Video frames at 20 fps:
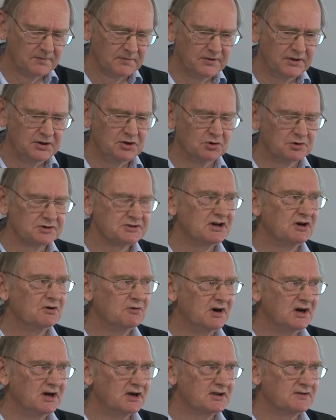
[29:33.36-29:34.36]
the
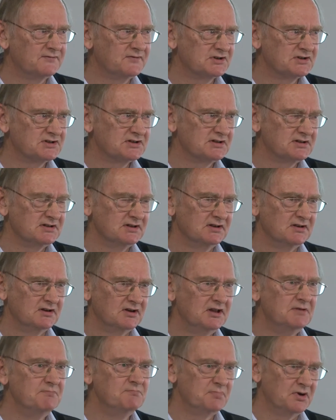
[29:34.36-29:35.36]
auto-archivist
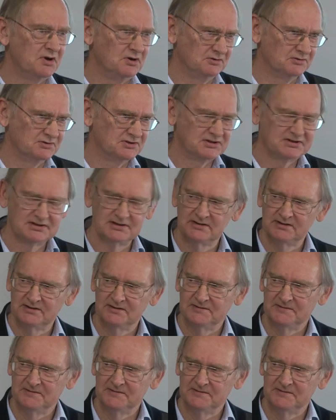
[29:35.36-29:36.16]
impulse,